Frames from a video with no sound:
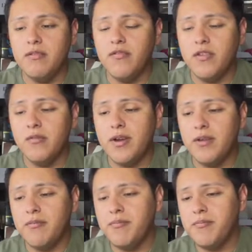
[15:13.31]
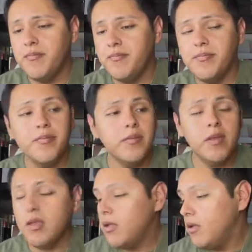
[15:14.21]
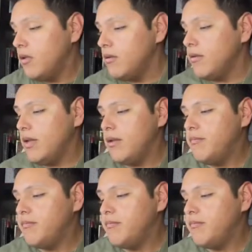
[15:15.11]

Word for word: for the rare. Okay,